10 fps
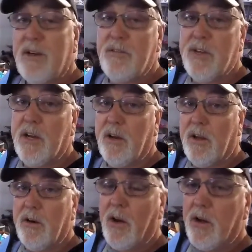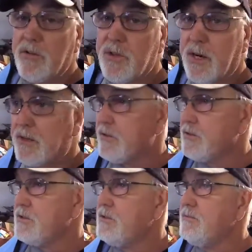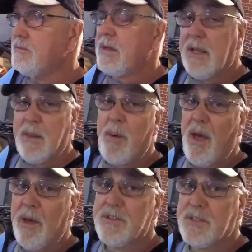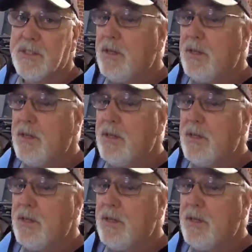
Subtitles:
done a lot of lawn tractors in the past,